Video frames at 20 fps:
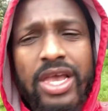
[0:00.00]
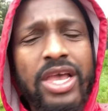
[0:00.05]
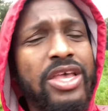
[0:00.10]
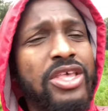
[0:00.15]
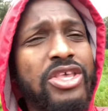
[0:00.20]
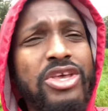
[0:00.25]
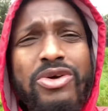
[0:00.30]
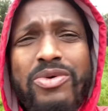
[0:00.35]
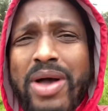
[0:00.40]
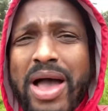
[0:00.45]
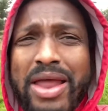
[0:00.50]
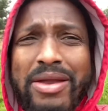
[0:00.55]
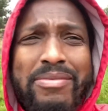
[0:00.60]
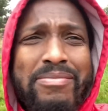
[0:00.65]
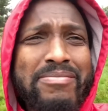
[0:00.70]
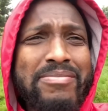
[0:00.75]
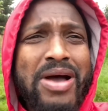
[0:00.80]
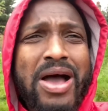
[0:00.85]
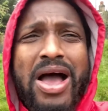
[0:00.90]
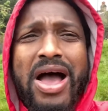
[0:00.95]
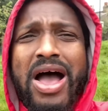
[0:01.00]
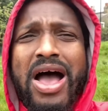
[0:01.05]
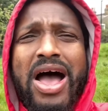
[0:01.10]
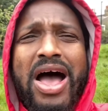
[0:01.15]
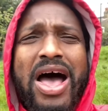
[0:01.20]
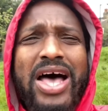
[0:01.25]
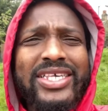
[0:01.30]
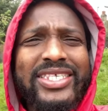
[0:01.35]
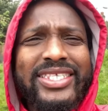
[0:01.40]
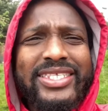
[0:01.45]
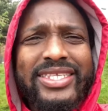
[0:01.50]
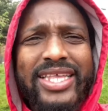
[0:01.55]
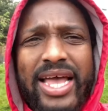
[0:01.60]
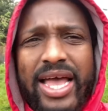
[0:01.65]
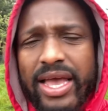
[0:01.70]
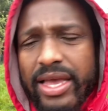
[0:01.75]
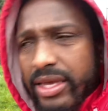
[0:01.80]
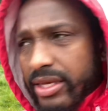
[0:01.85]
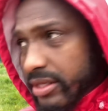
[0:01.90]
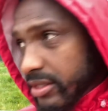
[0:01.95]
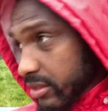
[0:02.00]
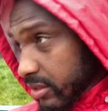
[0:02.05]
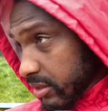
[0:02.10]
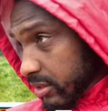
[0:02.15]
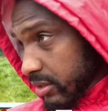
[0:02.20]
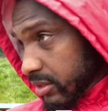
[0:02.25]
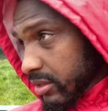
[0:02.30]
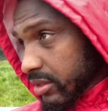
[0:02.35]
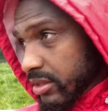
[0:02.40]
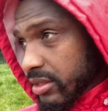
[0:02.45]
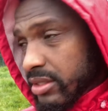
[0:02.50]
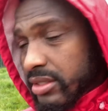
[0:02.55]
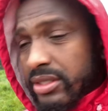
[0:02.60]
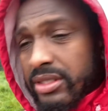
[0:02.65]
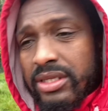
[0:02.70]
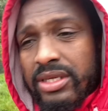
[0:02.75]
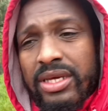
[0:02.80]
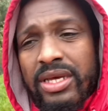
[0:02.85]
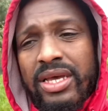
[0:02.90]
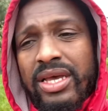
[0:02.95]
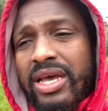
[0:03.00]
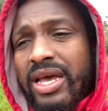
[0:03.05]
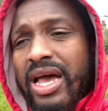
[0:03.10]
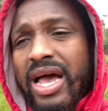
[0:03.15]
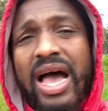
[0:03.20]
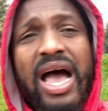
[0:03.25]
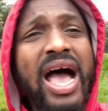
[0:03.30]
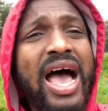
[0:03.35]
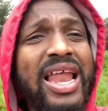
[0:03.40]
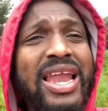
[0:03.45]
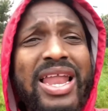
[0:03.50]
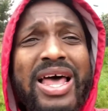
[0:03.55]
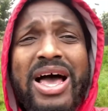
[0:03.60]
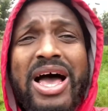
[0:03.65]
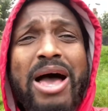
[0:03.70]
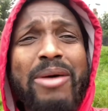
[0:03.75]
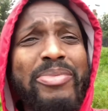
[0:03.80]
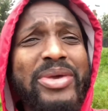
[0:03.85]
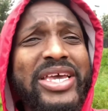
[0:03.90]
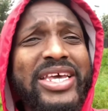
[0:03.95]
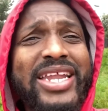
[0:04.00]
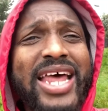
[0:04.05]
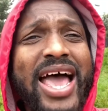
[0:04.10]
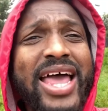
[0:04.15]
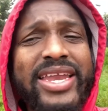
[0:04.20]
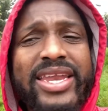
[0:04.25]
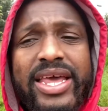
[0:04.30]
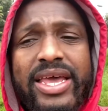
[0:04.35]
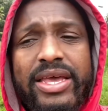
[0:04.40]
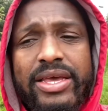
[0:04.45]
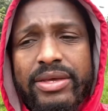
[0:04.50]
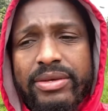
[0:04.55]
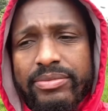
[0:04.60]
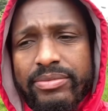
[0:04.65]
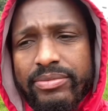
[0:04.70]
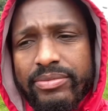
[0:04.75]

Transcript: You are the master. I love you, that name.